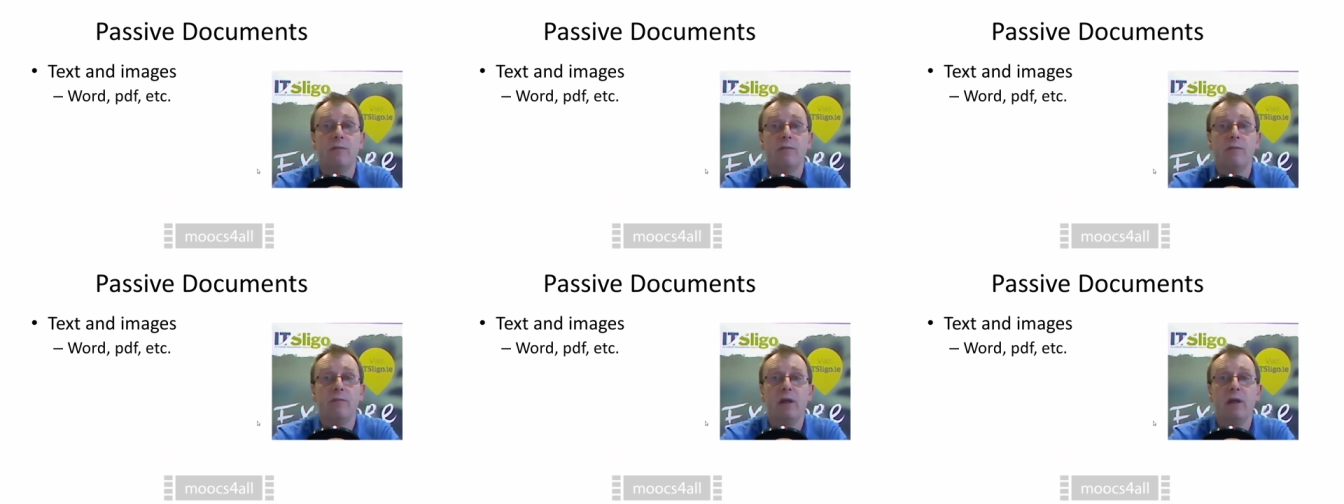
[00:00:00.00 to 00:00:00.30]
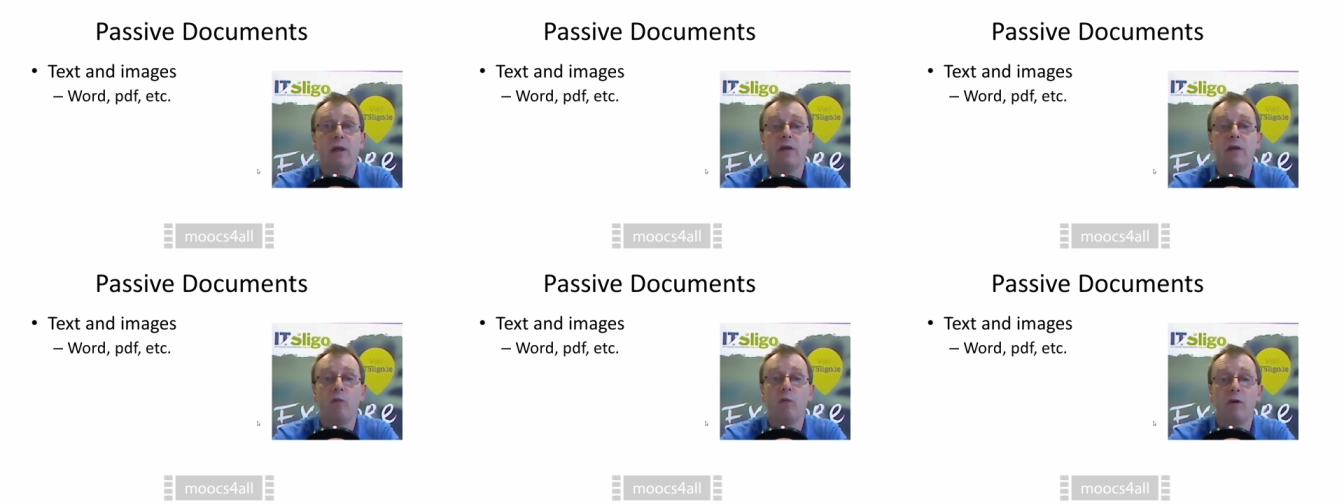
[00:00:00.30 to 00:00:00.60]

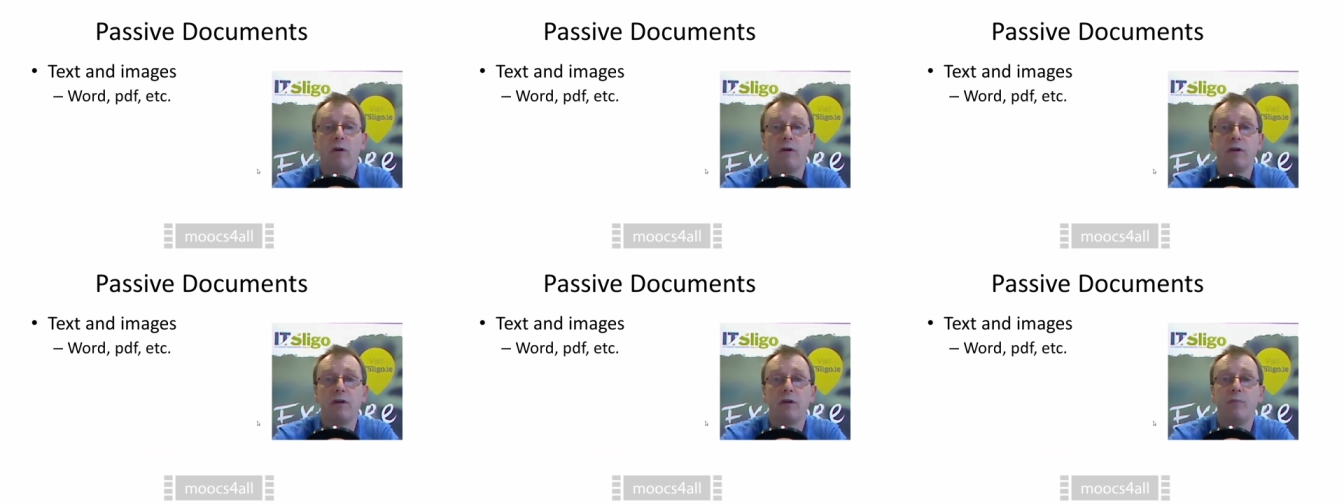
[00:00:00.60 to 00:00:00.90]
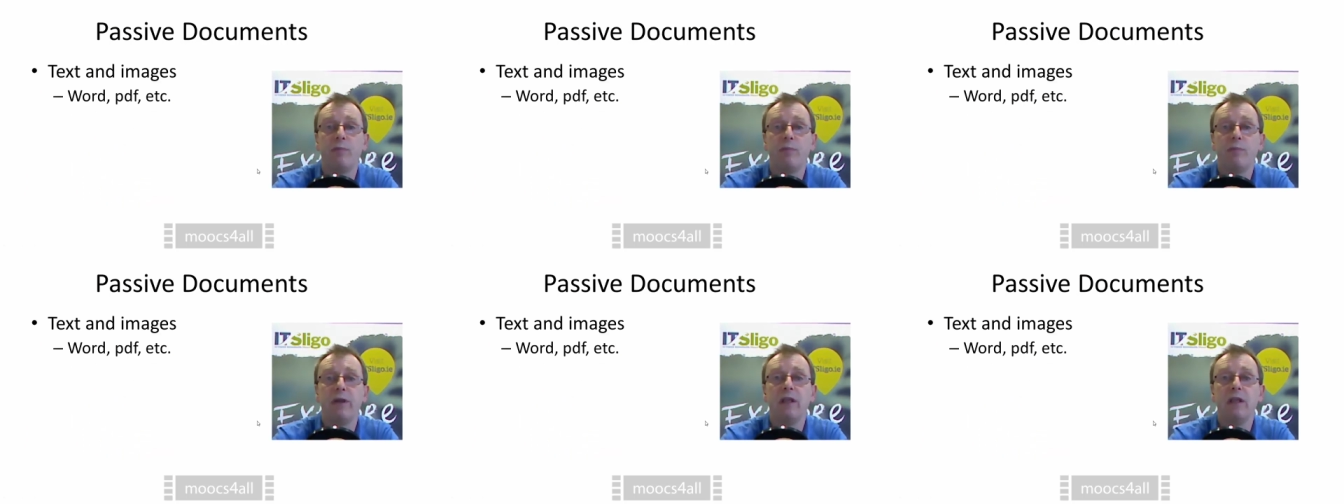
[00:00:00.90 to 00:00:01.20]
maybe in Word or
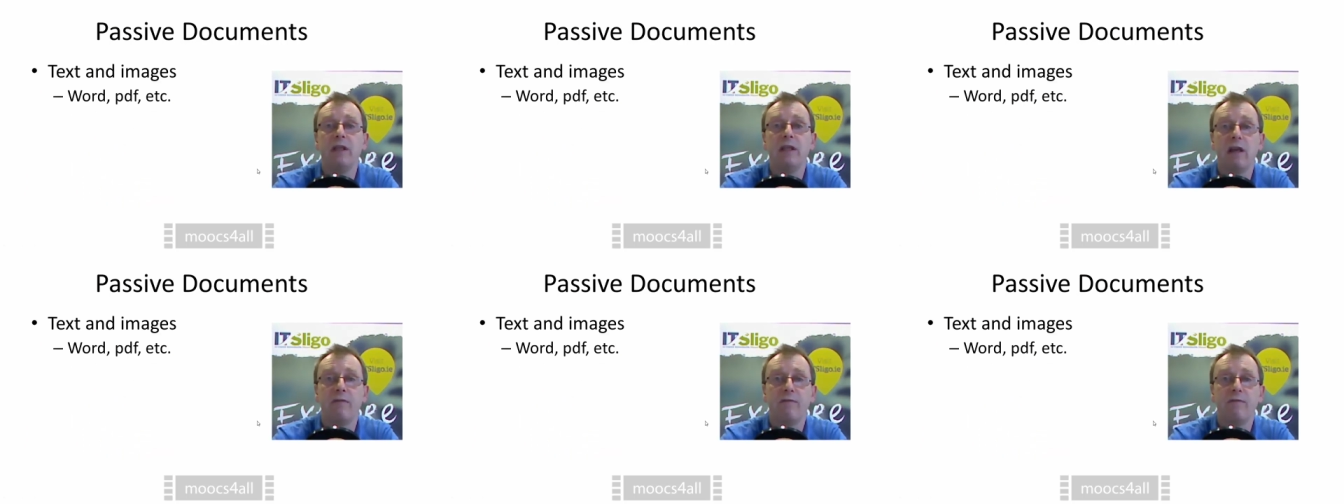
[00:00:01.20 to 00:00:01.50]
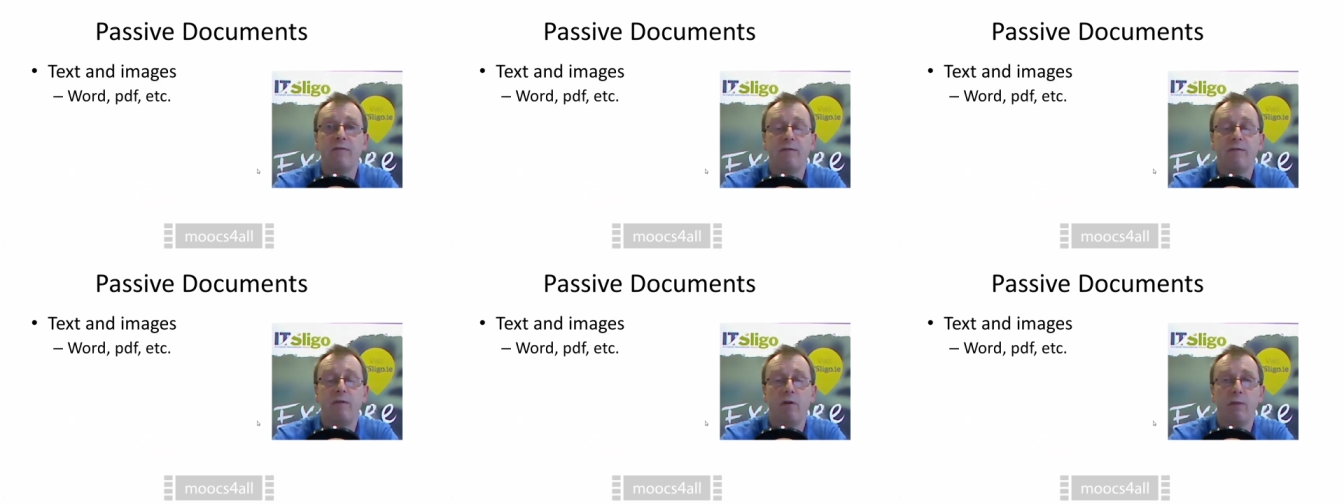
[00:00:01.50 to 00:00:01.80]
PDF
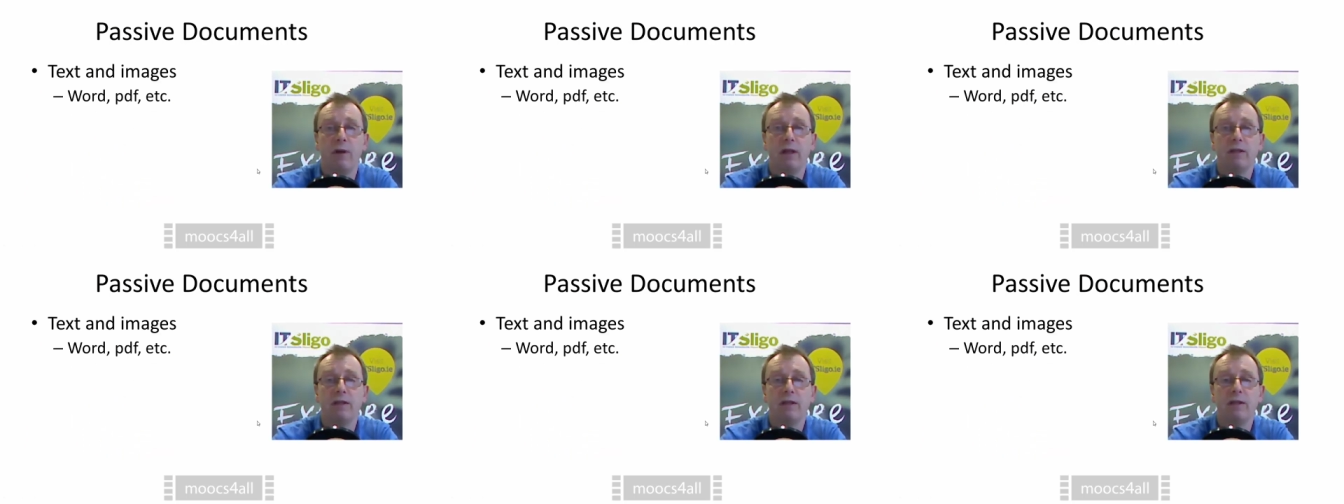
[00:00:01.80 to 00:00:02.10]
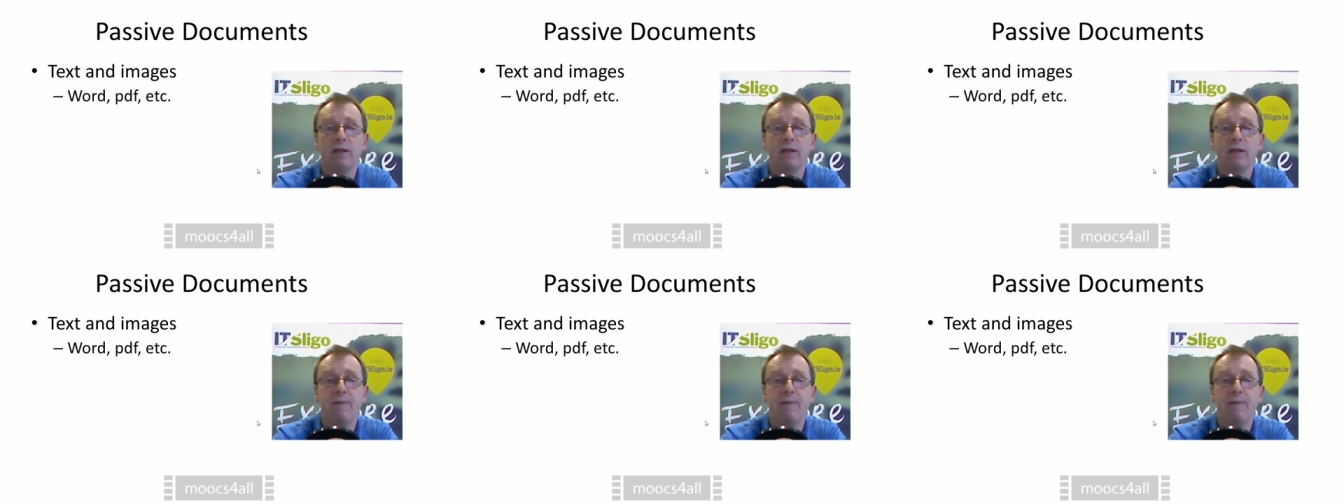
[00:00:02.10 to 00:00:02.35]
format.